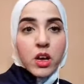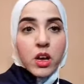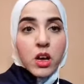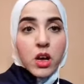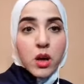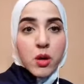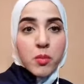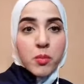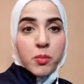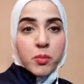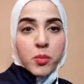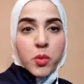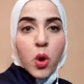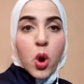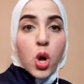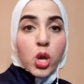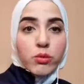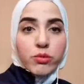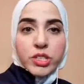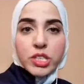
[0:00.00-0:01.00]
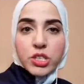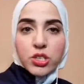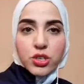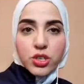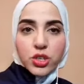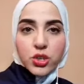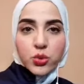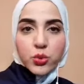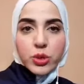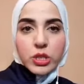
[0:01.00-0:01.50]
um, all
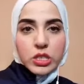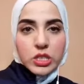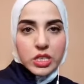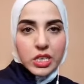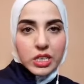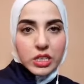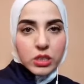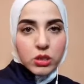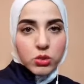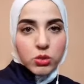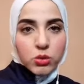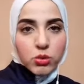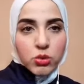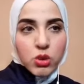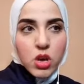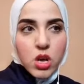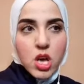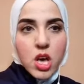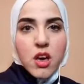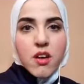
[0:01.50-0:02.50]
research will tell you